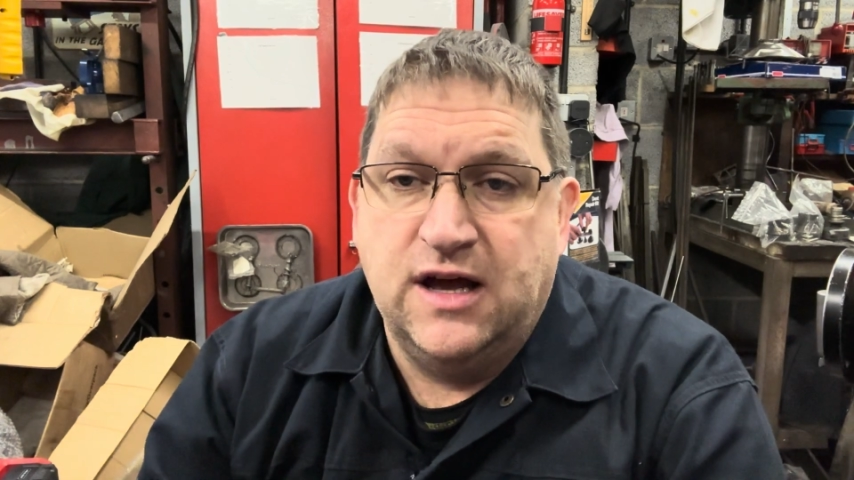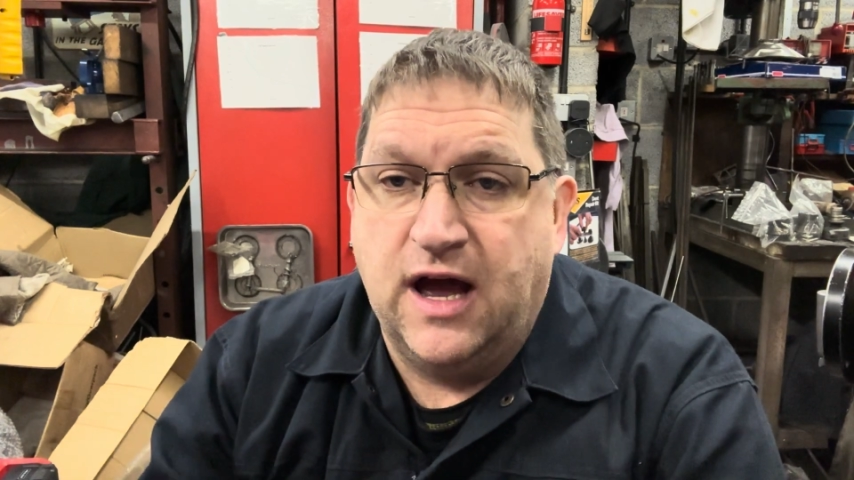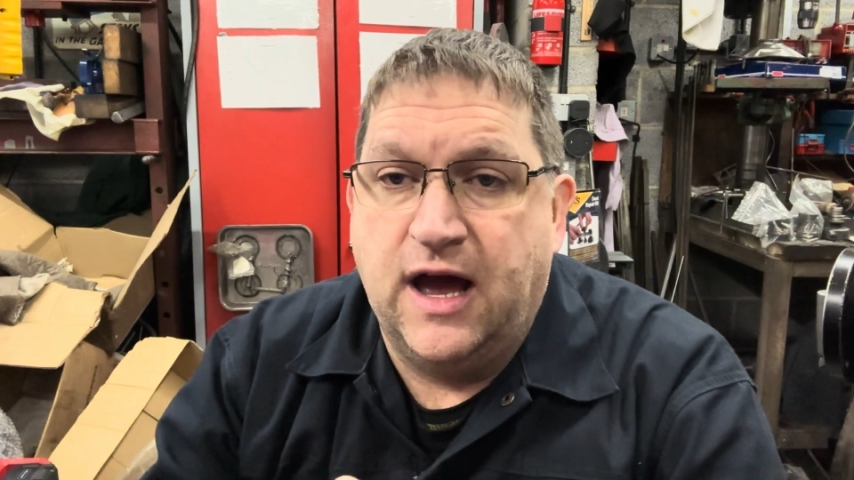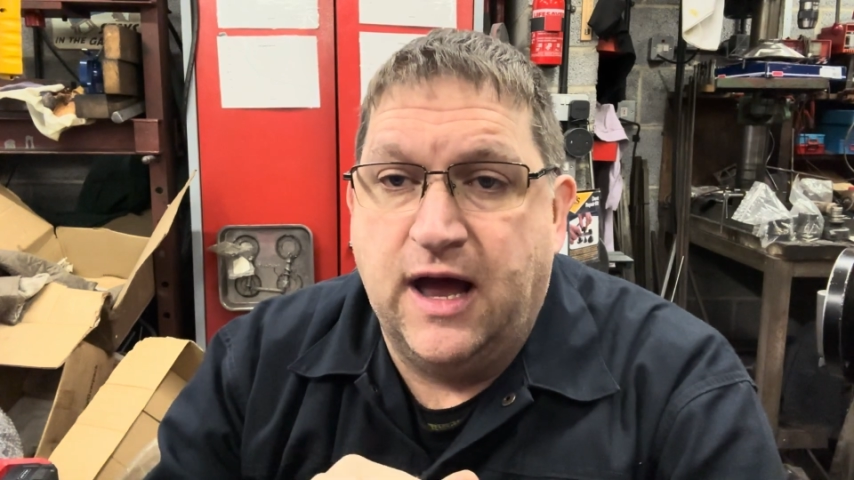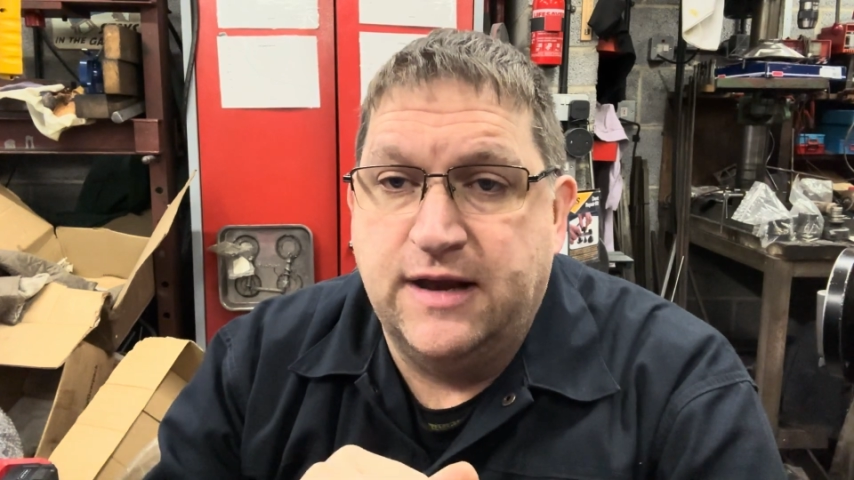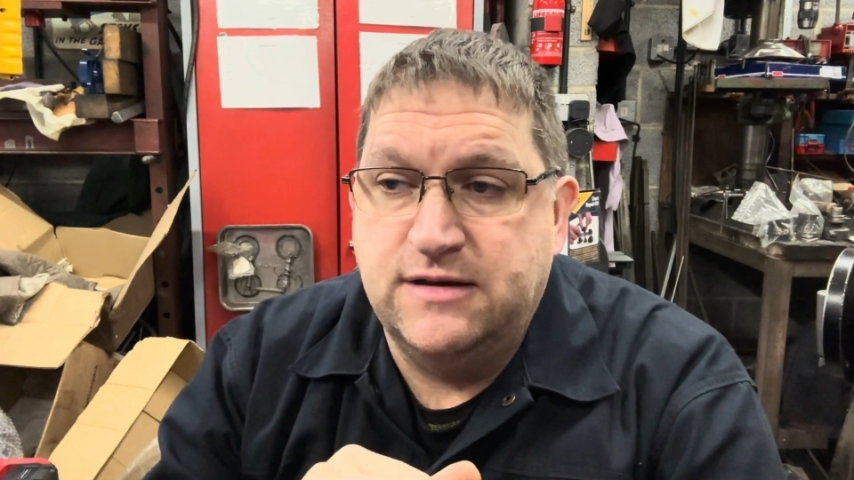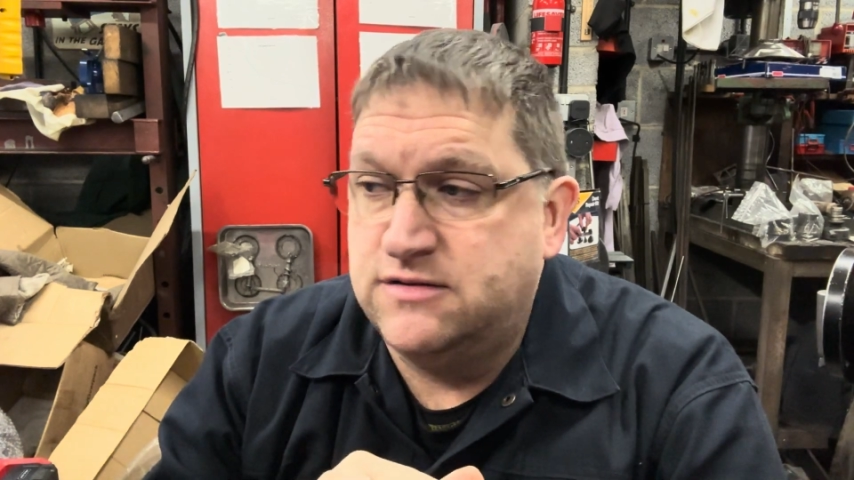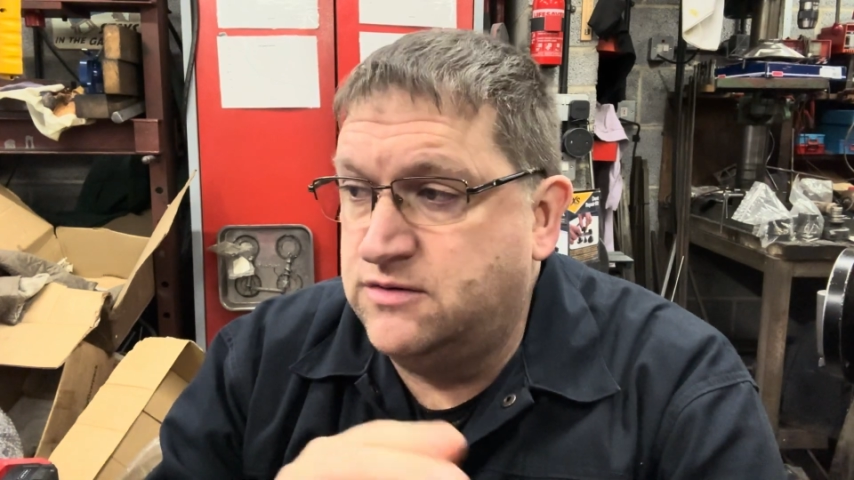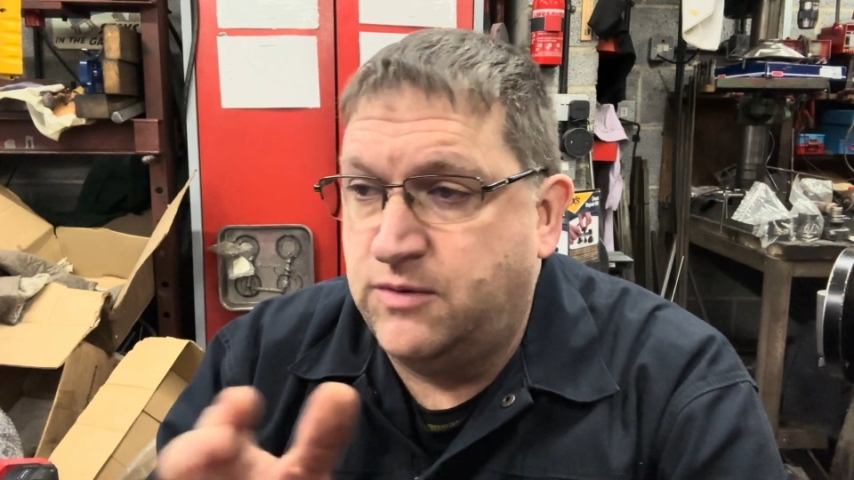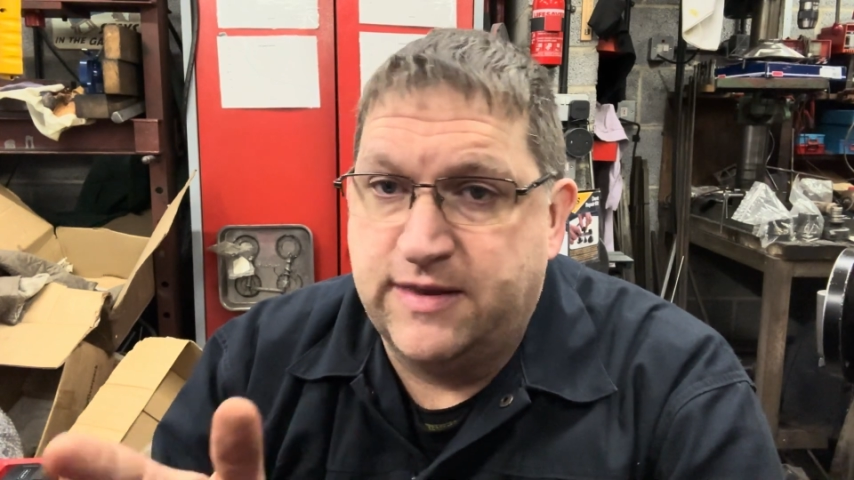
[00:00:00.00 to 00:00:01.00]
and
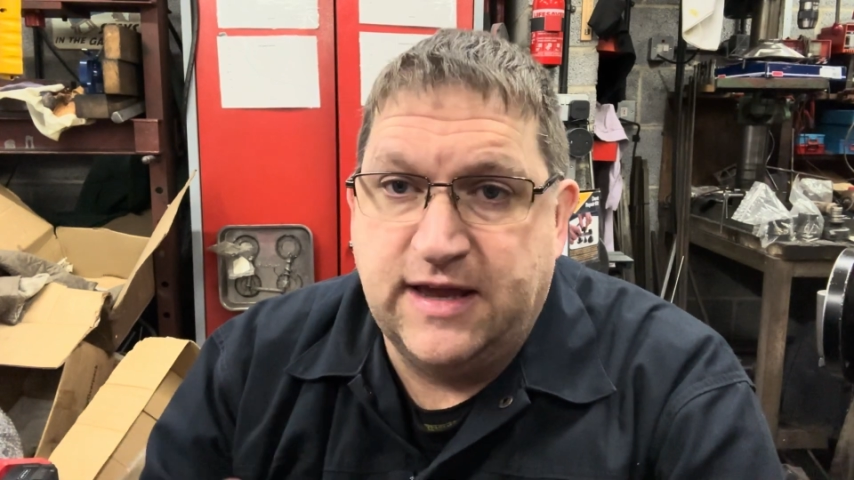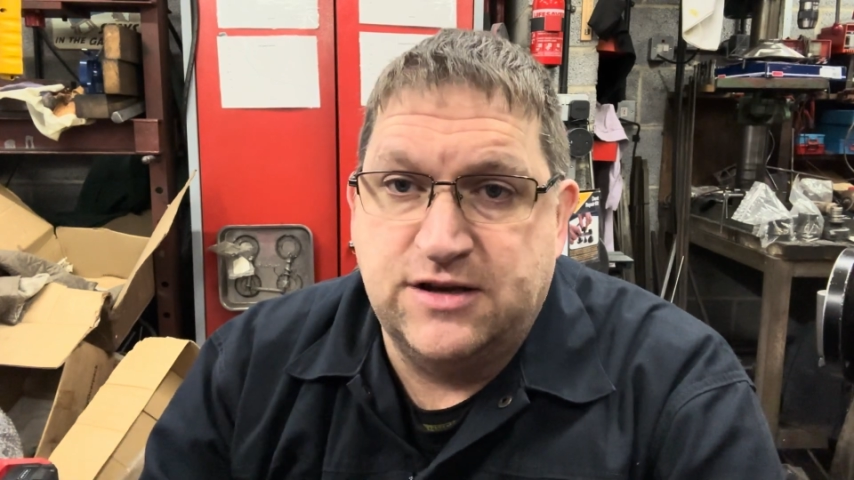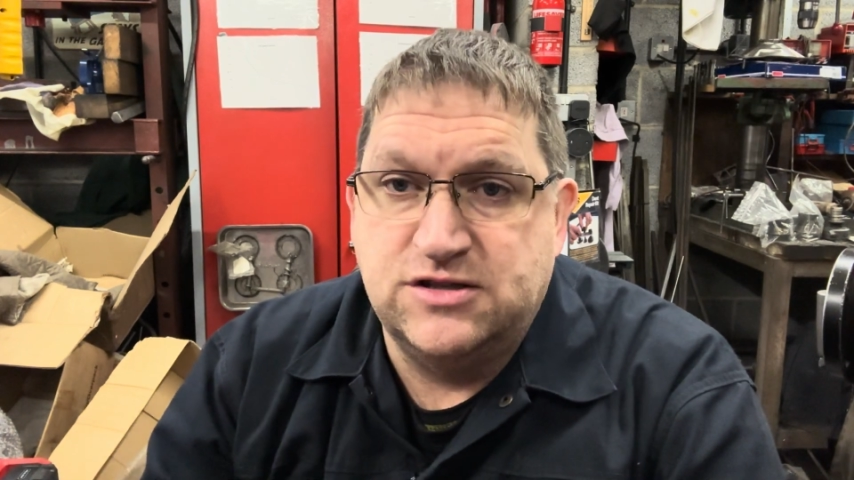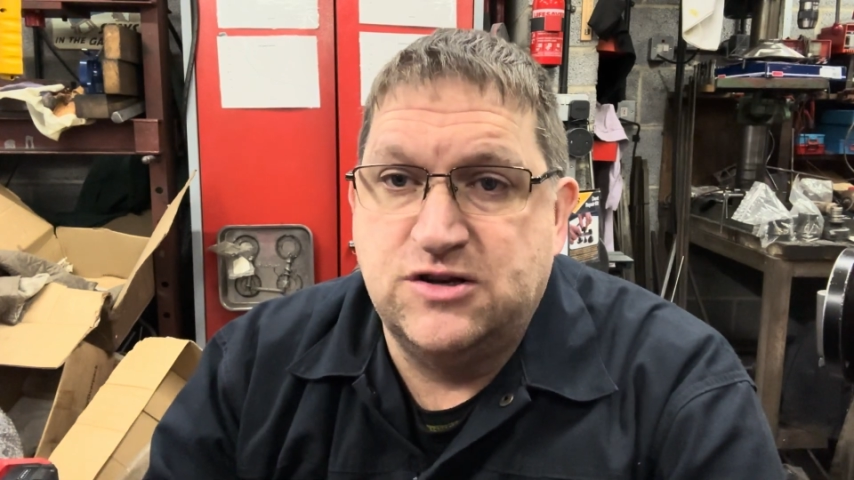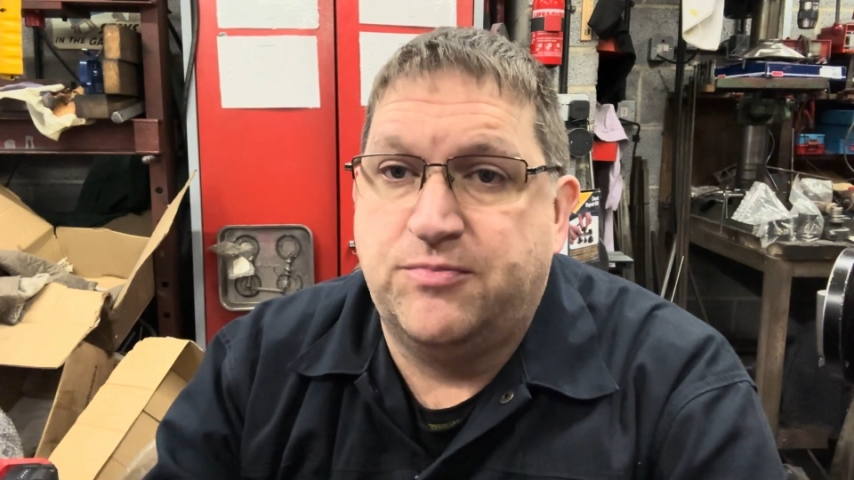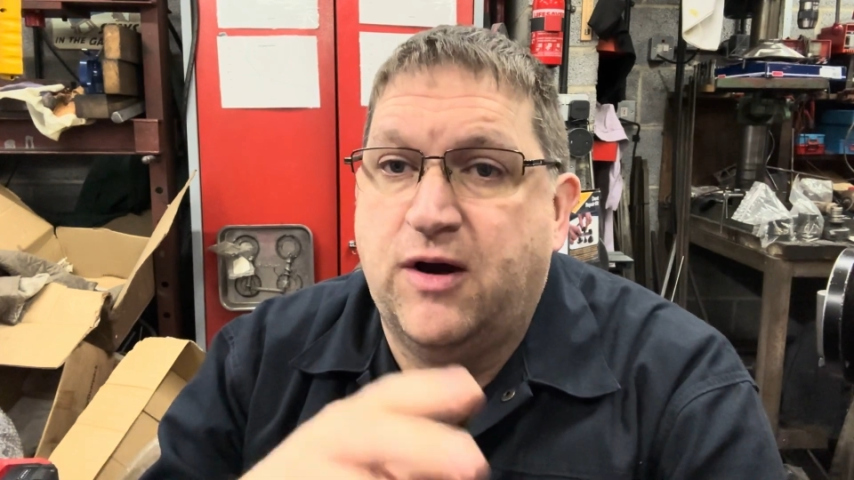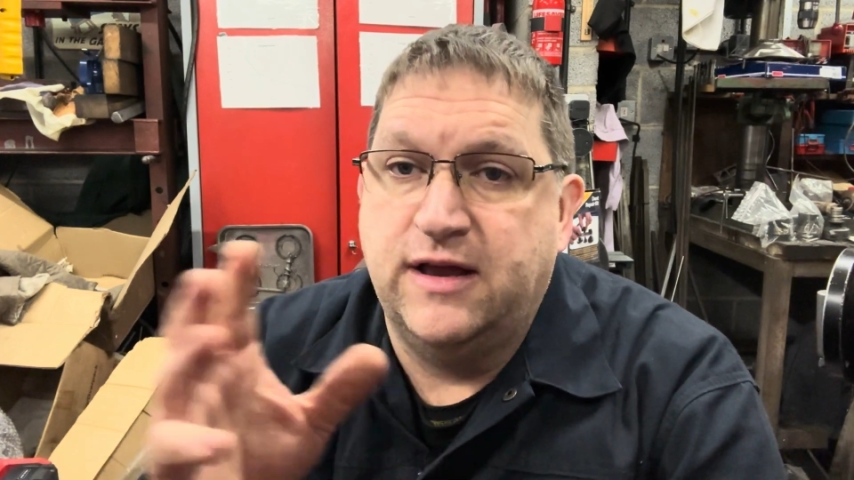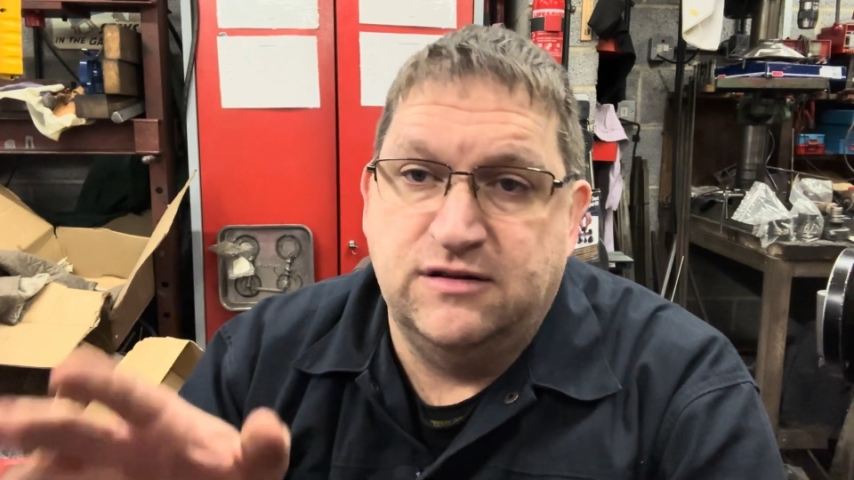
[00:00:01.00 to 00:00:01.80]
the way the engines operate